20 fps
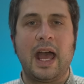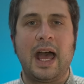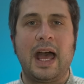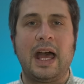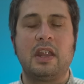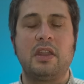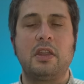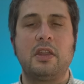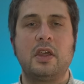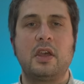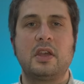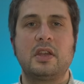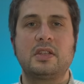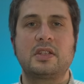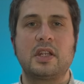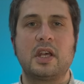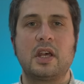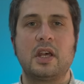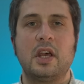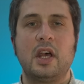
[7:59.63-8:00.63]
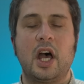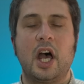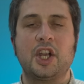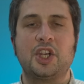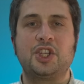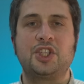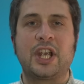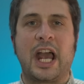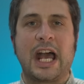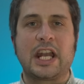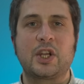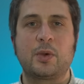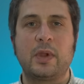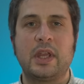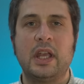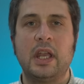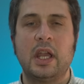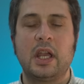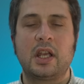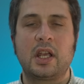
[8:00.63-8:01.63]
And there's a
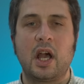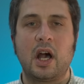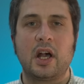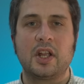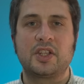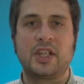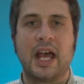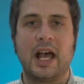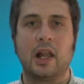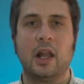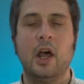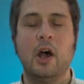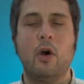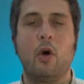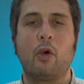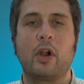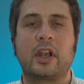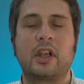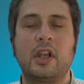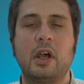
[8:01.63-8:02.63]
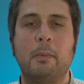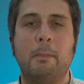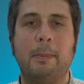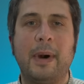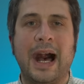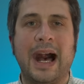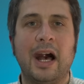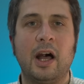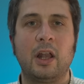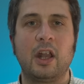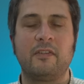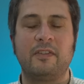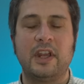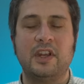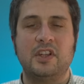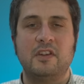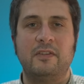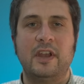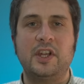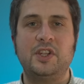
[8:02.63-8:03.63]
shadowy cartel or a cabal of
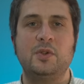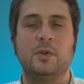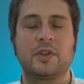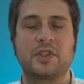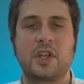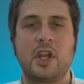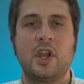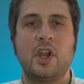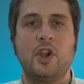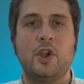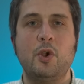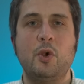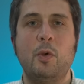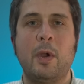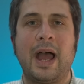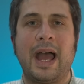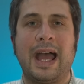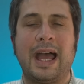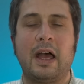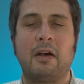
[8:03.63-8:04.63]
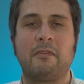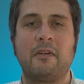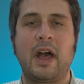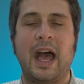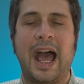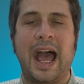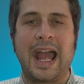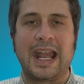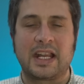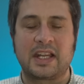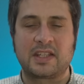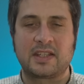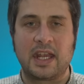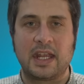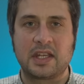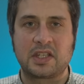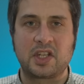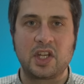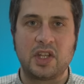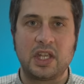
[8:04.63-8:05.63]
individuals who have
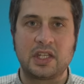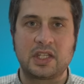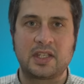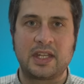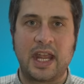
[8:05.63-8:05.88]
access to this